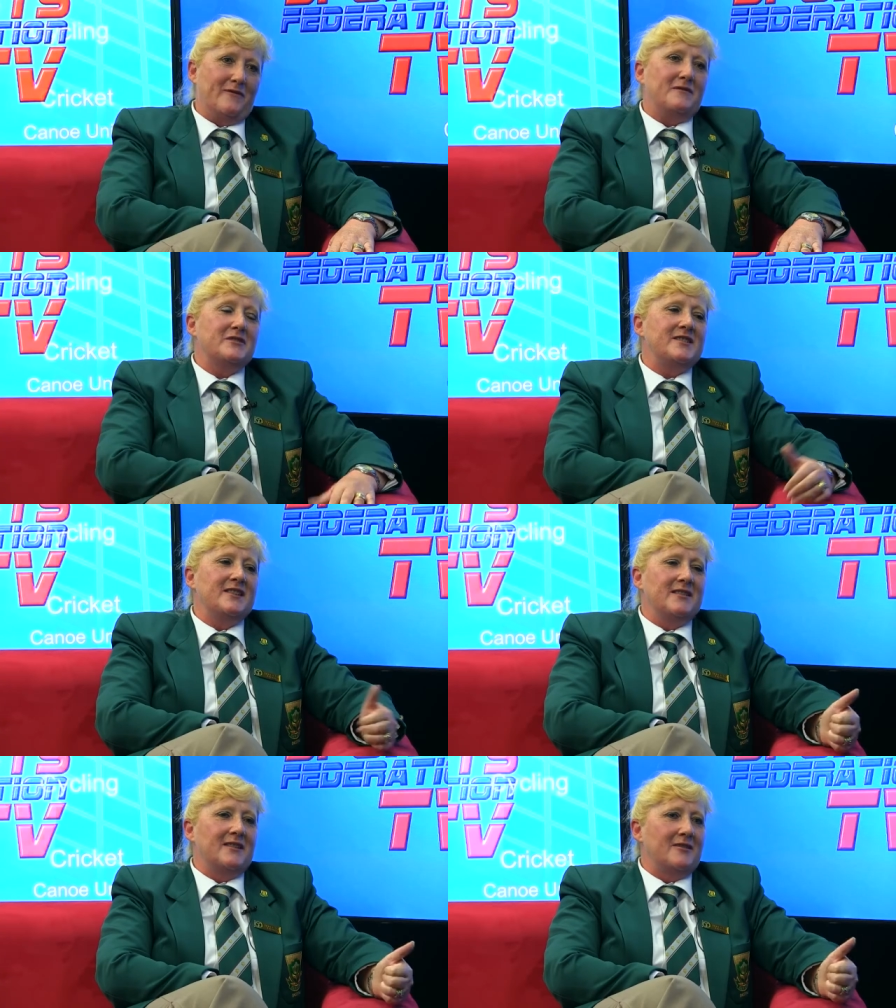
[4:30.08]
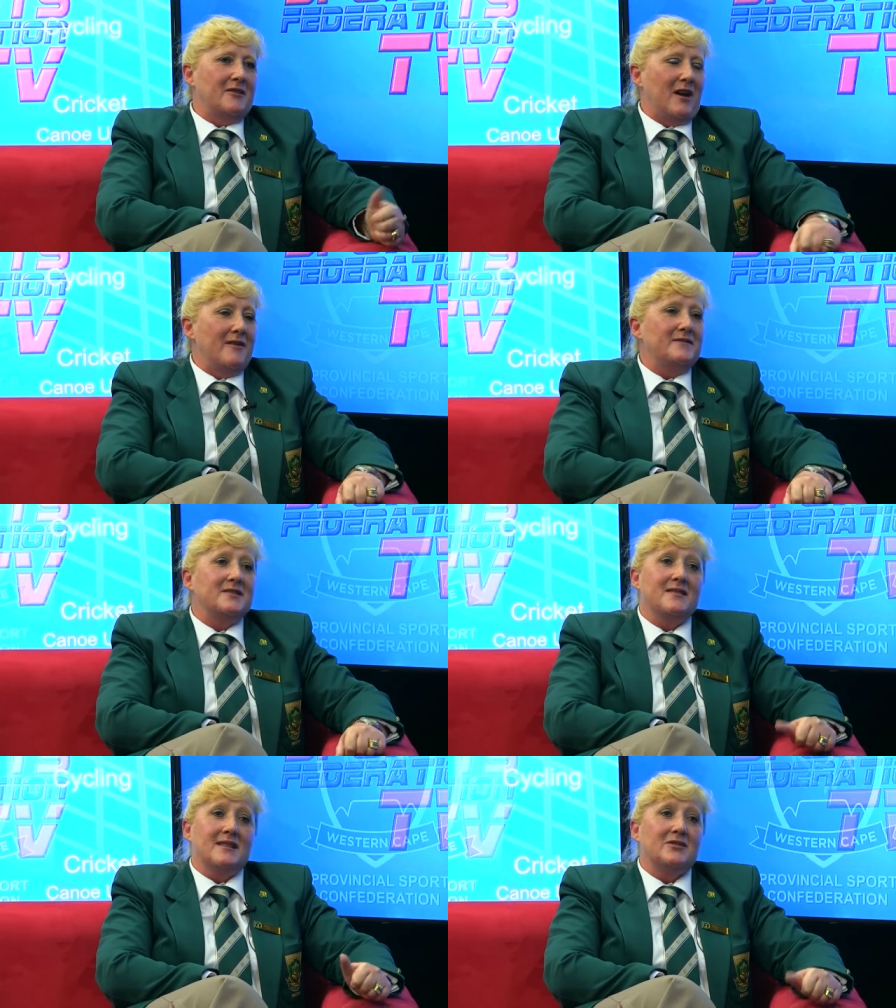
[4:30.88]
Yeah. Firstly, the, the
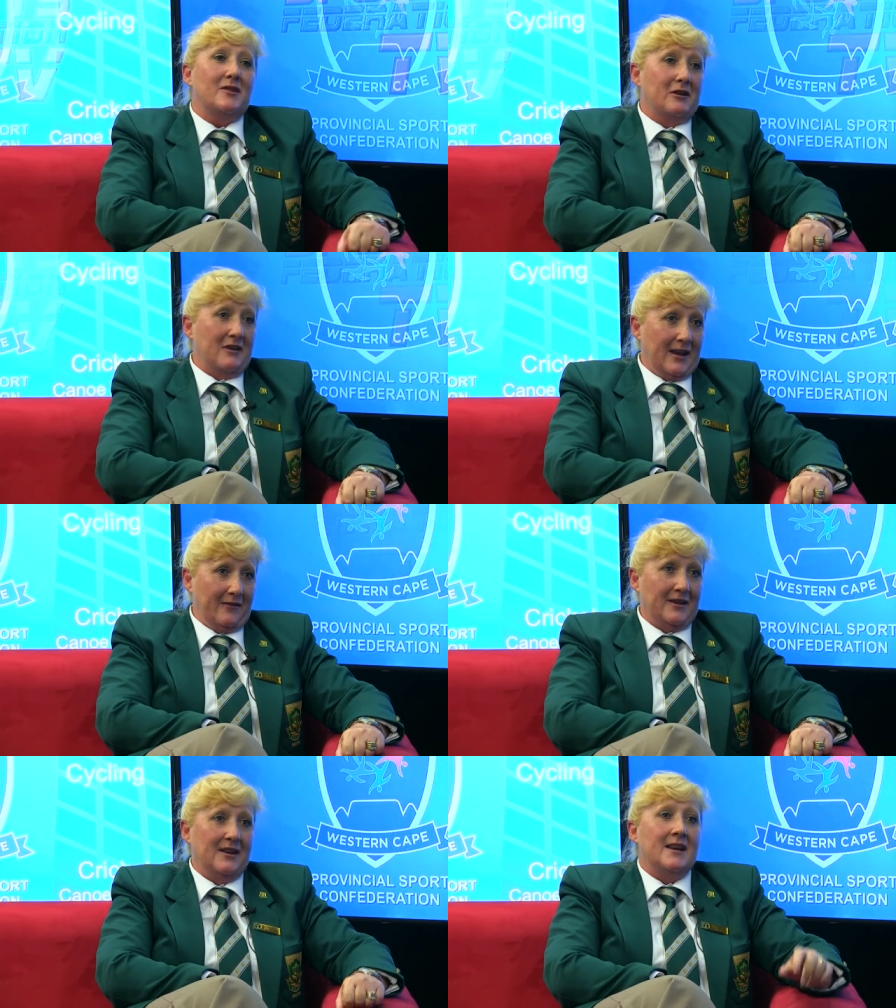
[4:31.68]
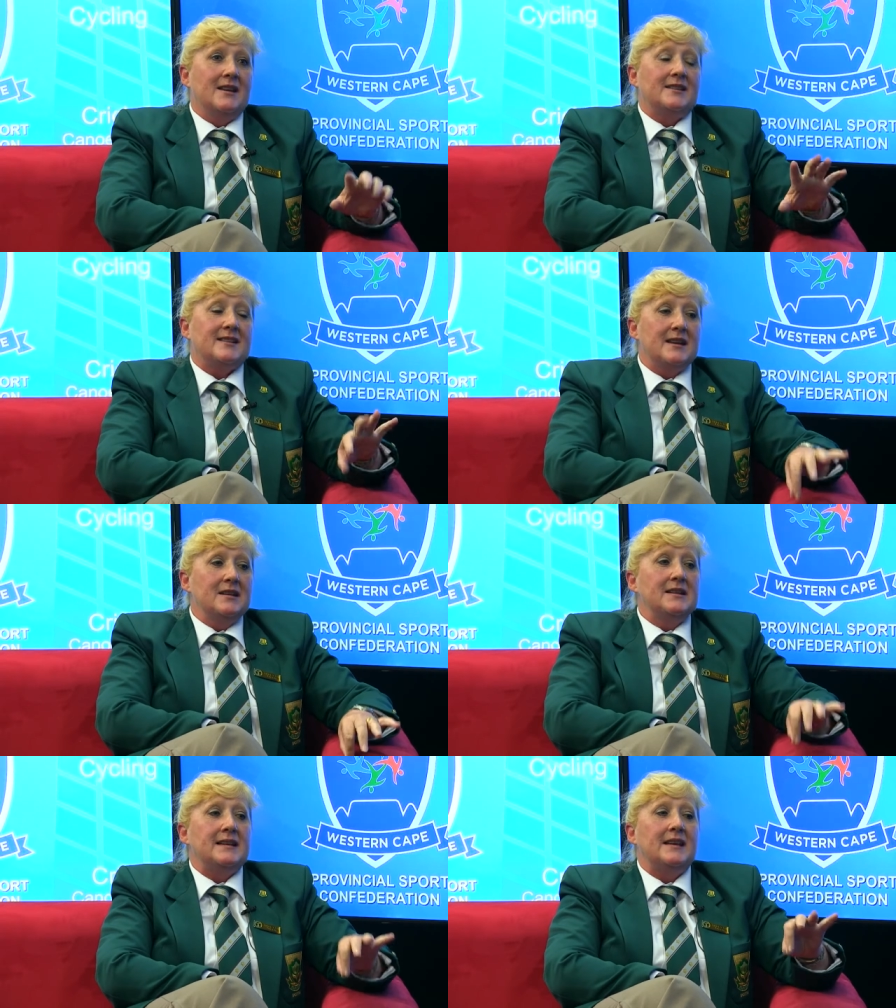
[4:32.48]
rifles and things are very heavy.
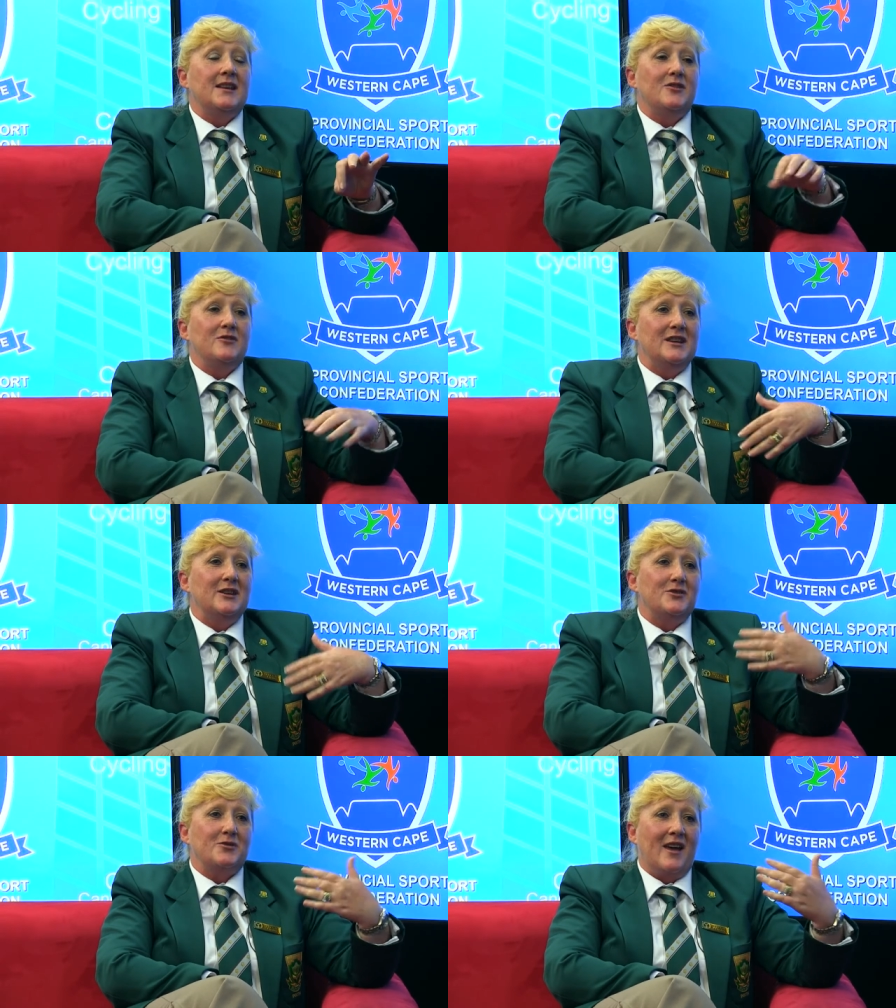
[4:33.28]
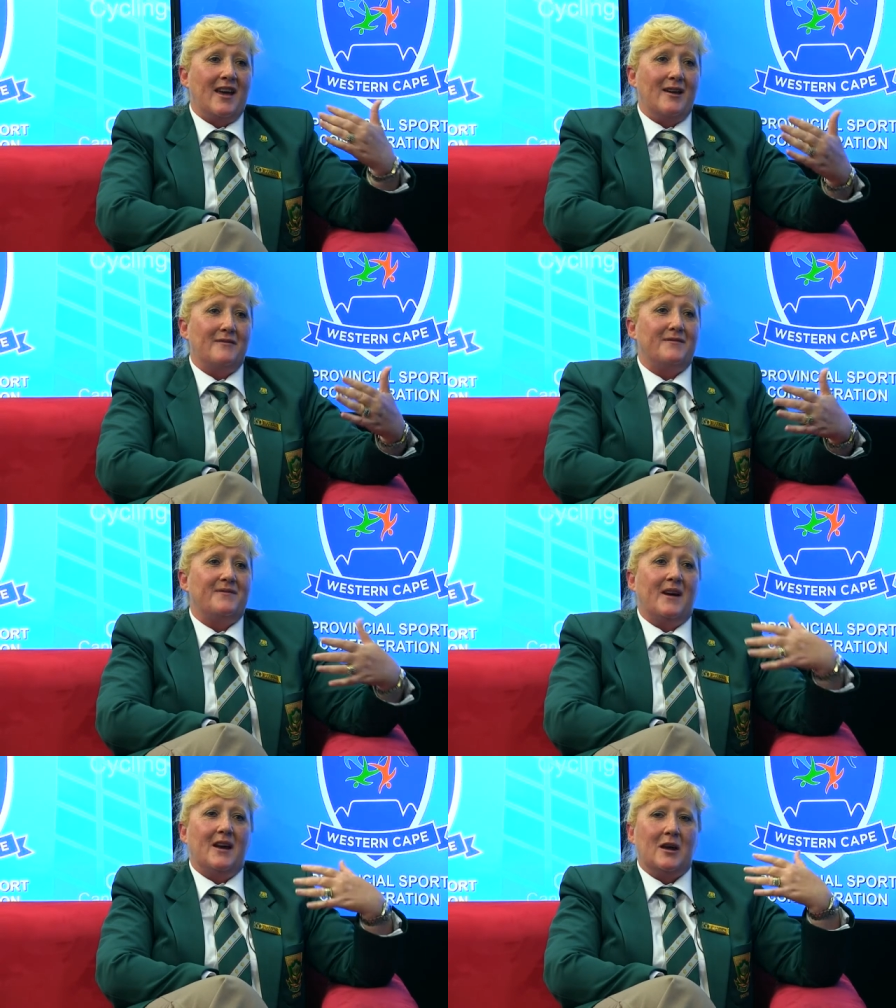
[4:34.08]
Secondly, you need to have
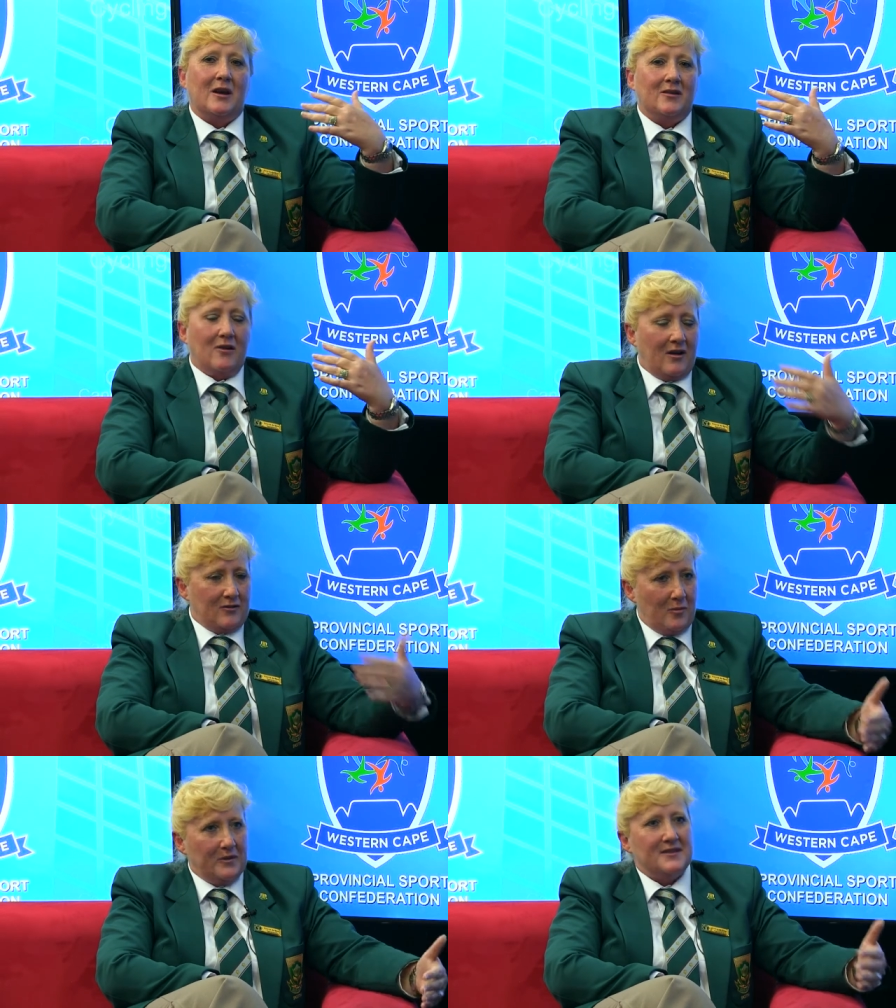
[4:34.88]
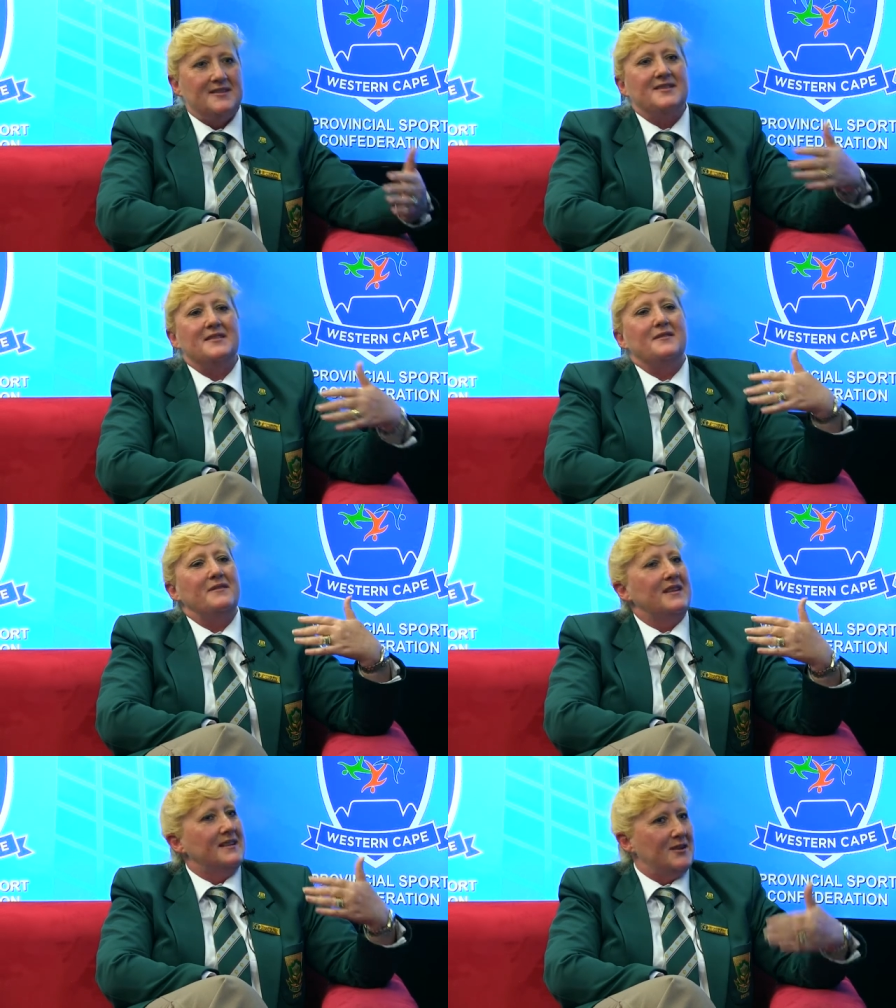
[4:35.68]
uh, competency
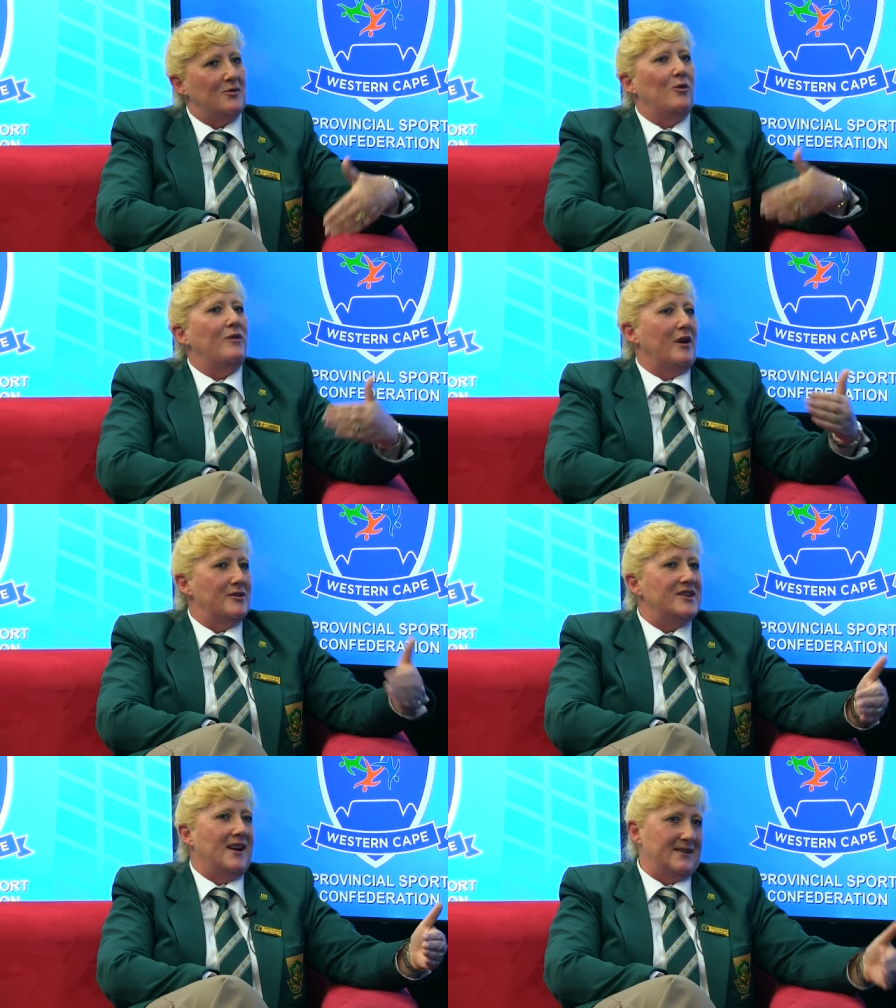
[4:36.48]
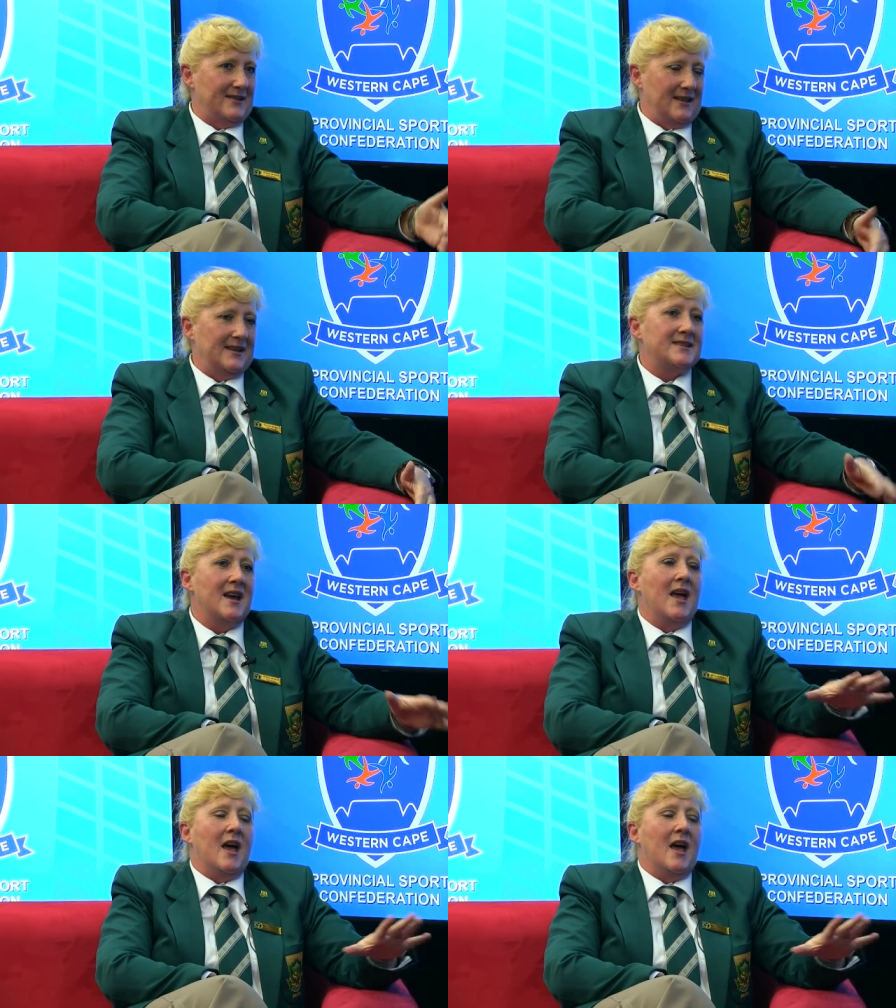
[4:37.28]
certificates and all those kinds of things.